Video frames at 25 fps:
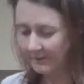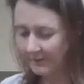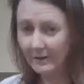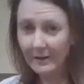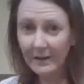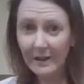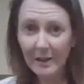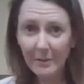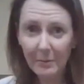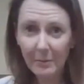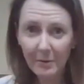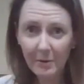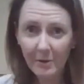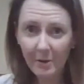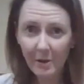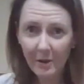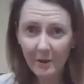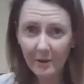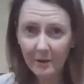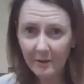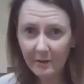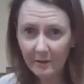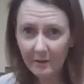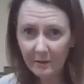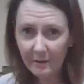So keep an eye
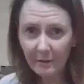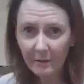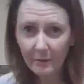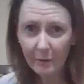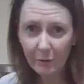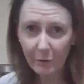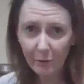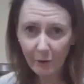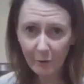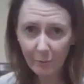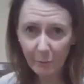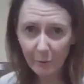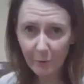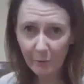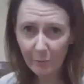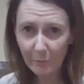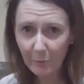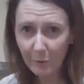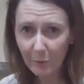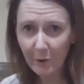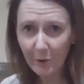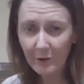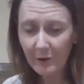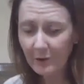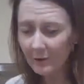on it. You don't want to
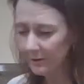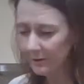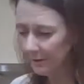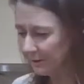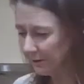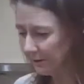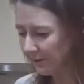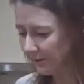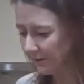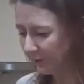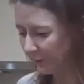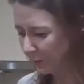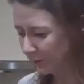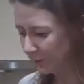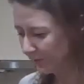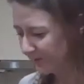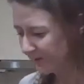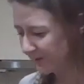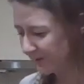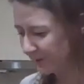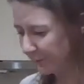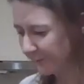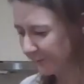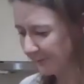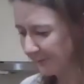burn it, you just want
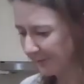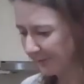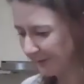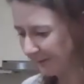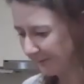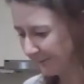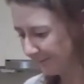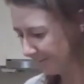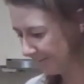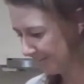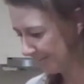to soften it.